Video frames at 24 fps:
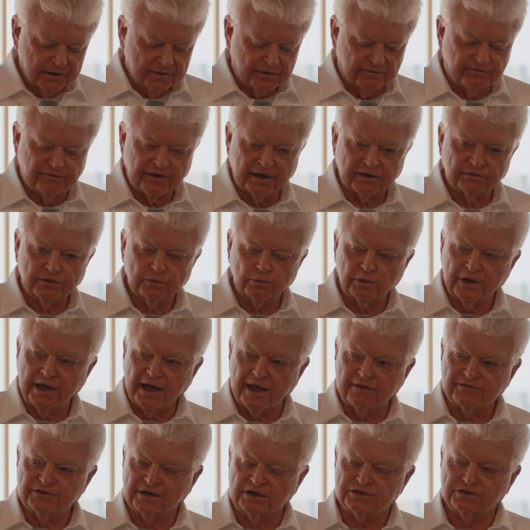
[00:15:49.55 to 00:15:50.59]
The fact that we
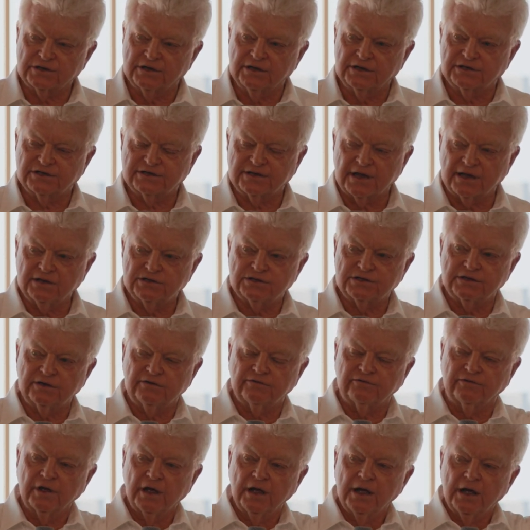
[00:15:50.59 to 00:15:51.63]
have such an
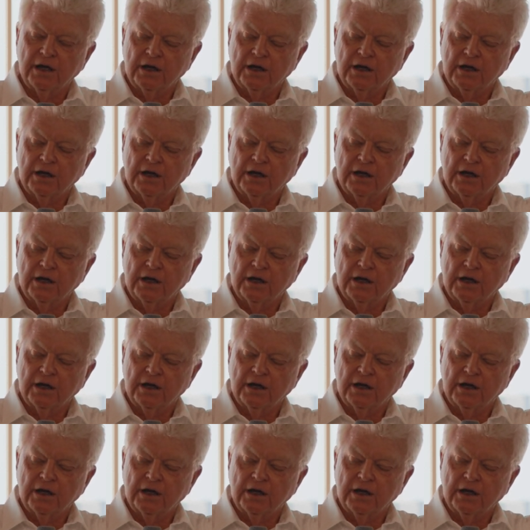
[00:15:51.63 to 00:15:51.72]
extensive